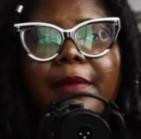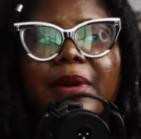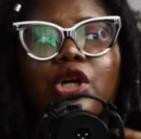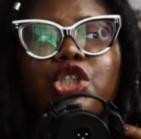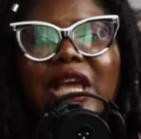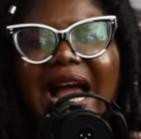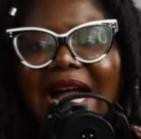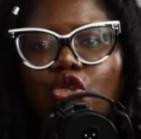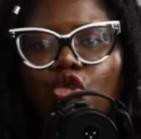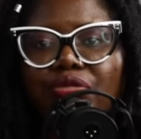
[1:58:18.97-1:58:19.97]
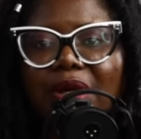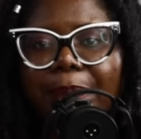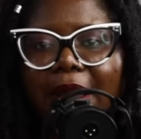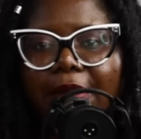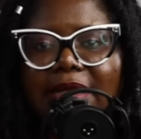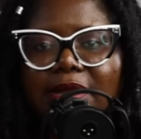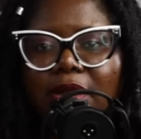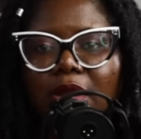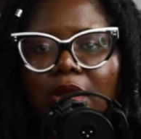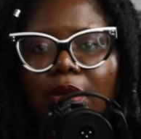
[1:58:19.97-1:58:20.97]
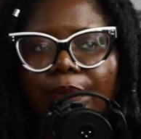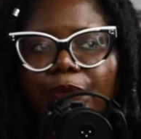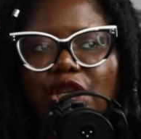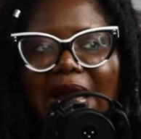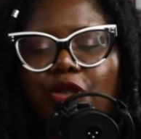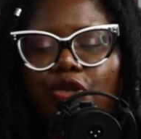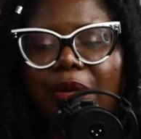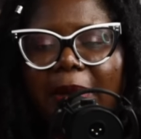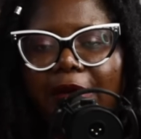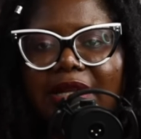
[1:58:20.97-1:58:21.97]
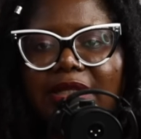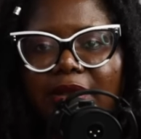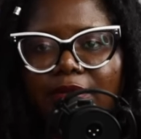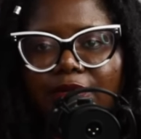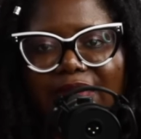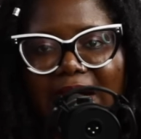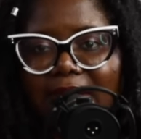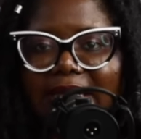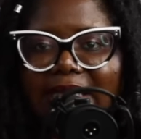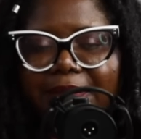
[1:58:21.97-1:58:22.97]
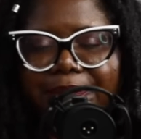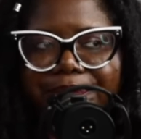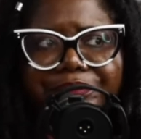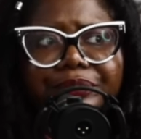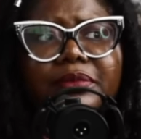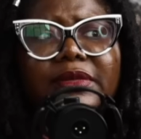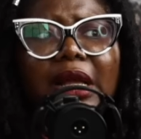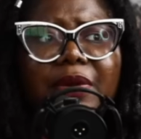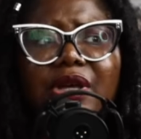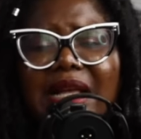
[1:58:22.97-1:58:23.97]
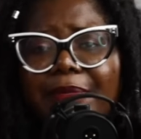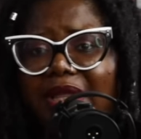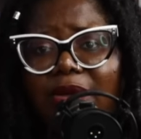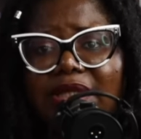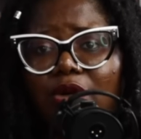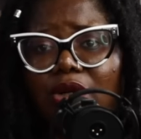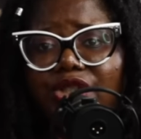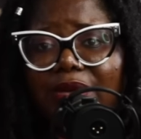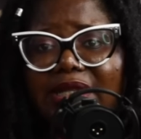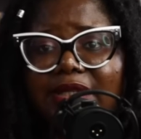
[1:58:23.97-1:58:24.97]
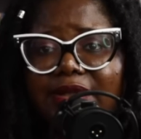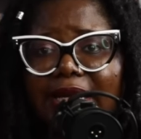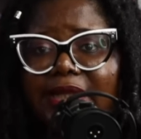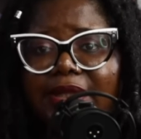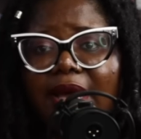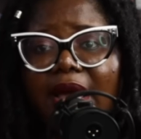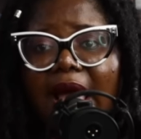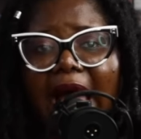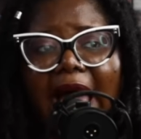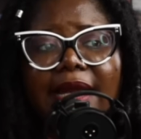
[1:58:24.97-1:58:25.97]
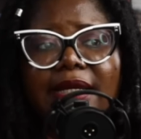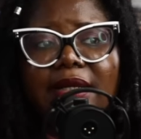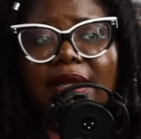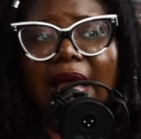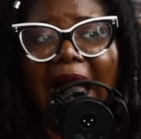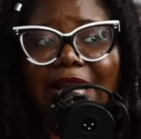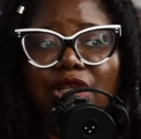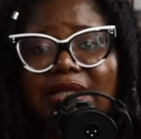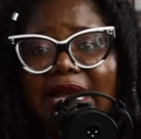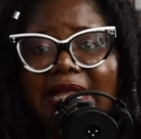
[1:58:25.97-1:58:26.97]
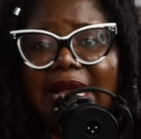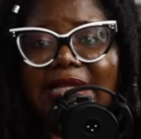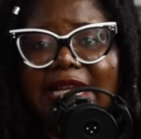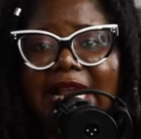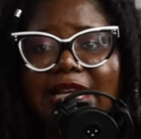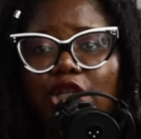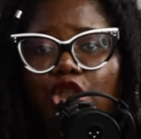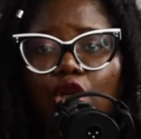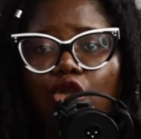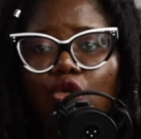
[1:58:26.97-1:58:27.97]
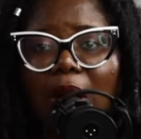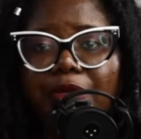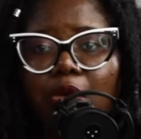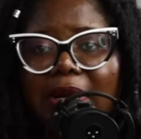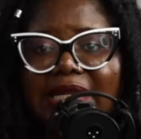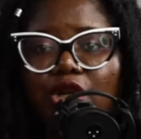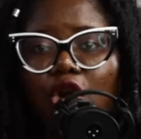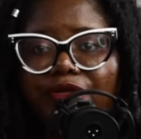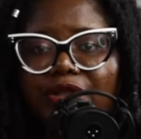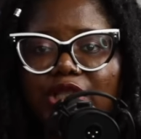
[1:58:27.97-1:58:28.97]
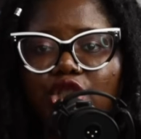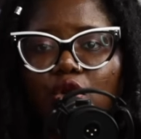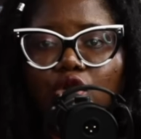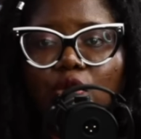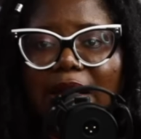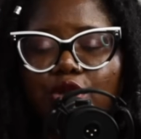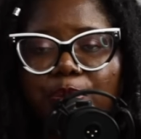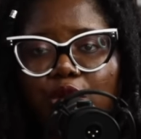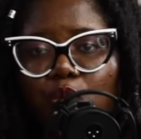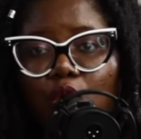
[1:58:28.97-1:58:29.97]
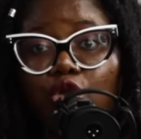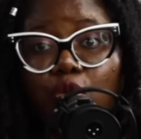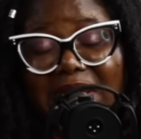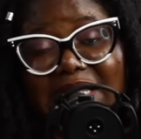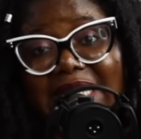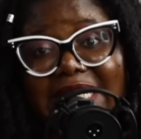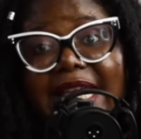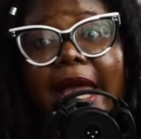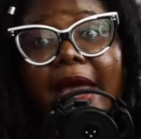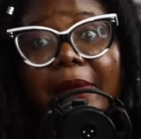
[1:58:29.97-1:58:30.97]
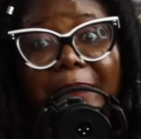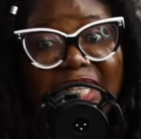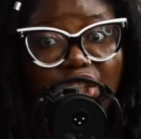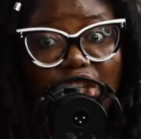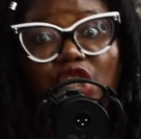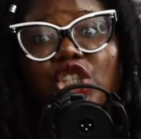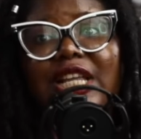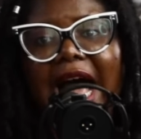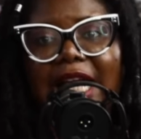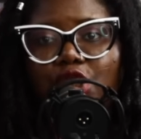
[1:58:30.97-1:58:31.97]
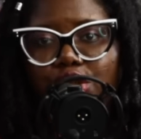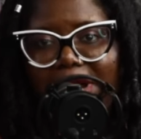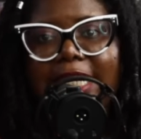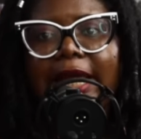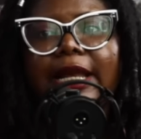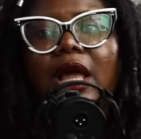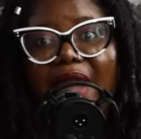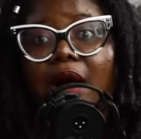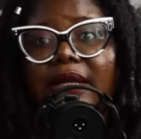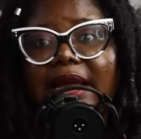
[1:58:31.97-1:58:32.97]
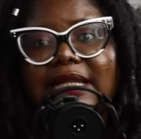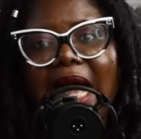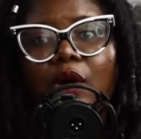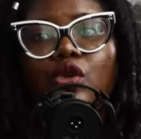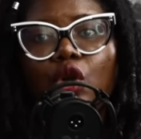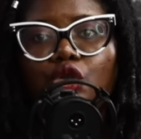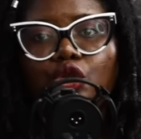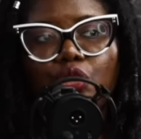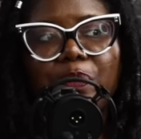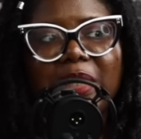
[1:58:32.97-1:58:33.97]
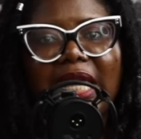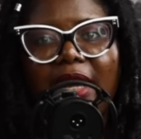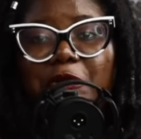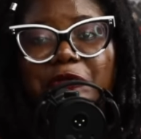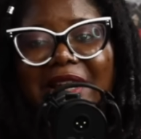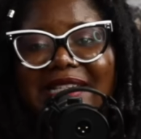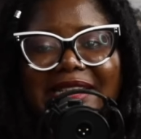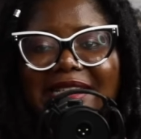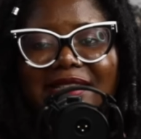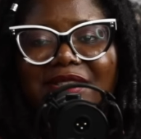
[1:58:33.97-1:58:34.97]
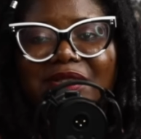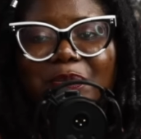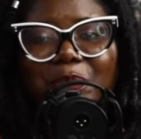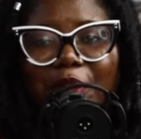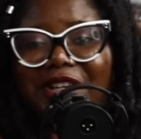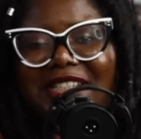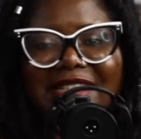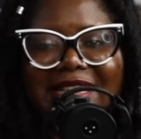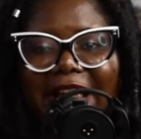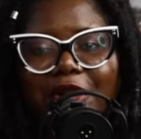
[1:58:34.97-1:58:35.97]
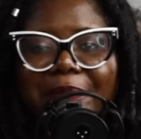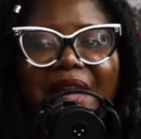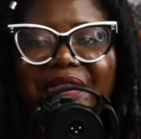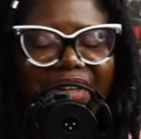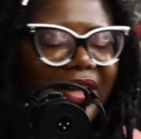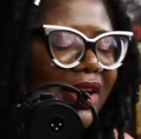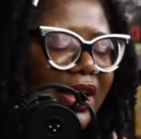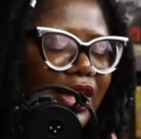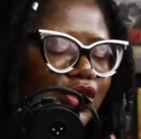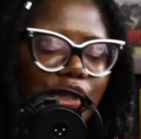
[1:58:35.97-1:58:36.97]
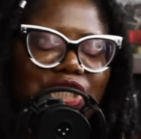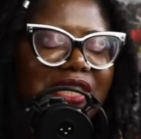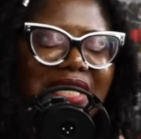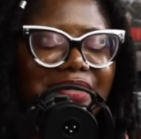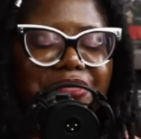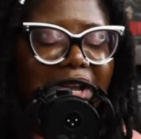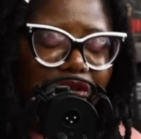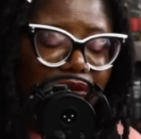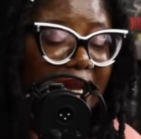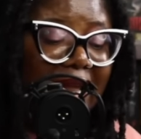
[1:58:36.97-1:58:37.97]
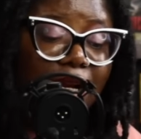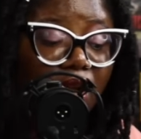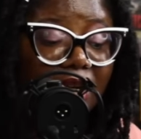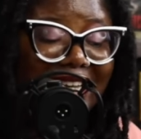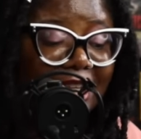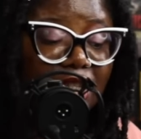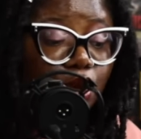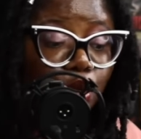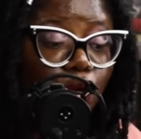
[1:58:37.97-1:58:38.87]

because she had to reparent she had to reparent Violet because her mother was saying all these racist things. And I just think that in addition to her role as a governess, she also had to be the one to basically be teaching and training Violet how not to be a racist person, like her mother. So she deserves a raise for that. Like Lord Ledger should